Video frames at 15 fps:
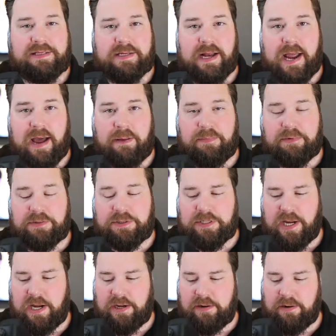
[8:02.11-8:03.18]
an apple
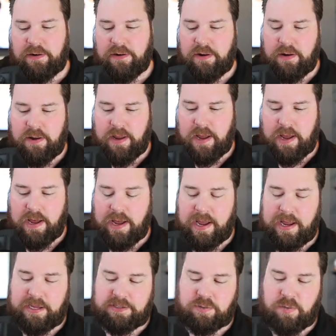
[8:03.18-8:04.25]
cider
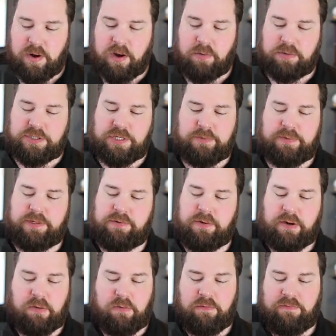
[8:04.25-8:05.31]
as well, which I'll be
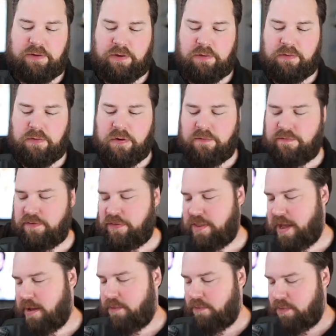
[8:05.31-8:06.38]
doing a review over
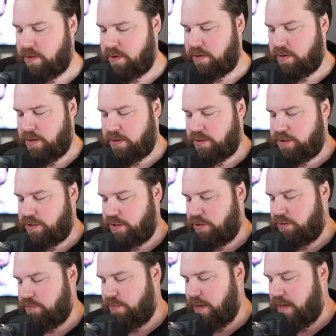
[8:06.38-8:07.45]
that one
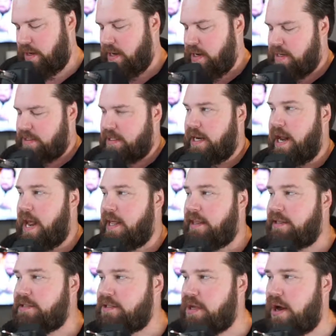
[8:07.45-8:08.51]
too. But today,
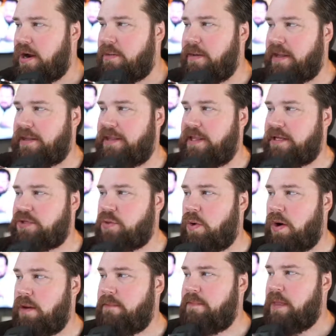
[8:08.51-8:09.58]
let's talk about this
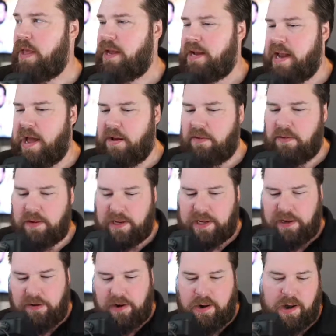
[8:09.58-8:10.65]
one. Now,
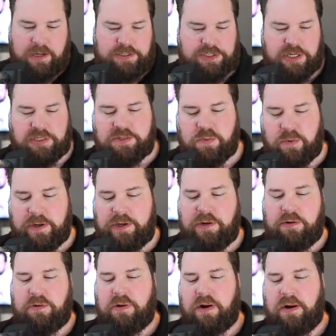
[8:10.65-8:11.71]
here at Hot Shots, we
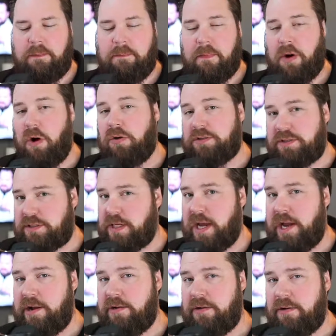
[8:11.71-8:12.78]
do a mulled
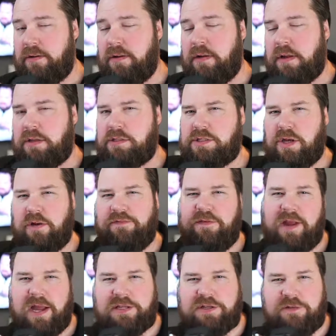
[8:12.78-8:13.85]
cider. So if you
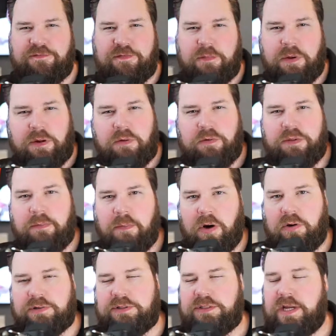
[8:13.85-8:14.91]
guys aren't familiar with a
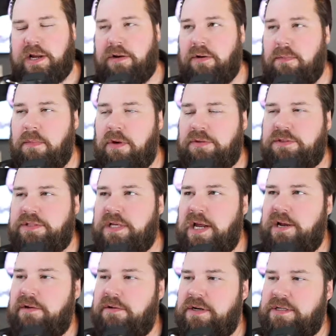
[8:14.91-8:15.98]
mulled
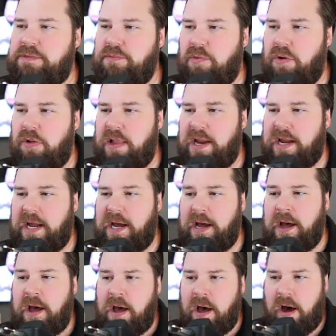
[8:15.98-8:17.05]
cider is more like
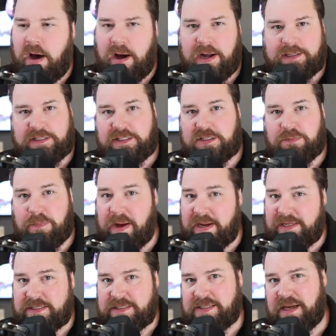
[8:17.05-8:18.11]
a hot
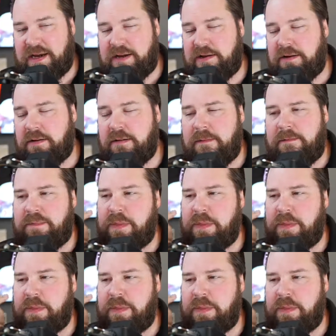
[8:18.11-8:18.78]
spice cider.